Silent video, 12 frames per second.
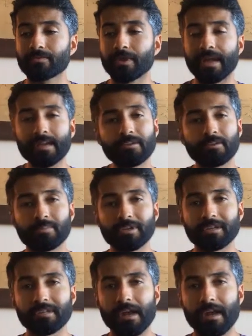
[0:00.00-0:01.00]
the anger
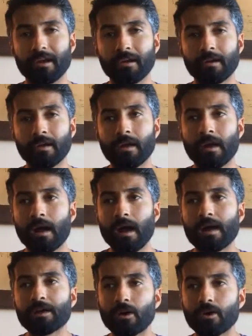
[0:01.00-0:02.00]
being there,
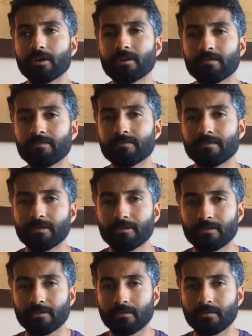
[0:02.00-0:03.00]
I already
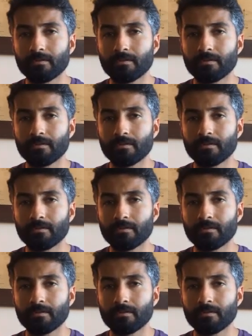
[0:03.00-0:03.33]
feel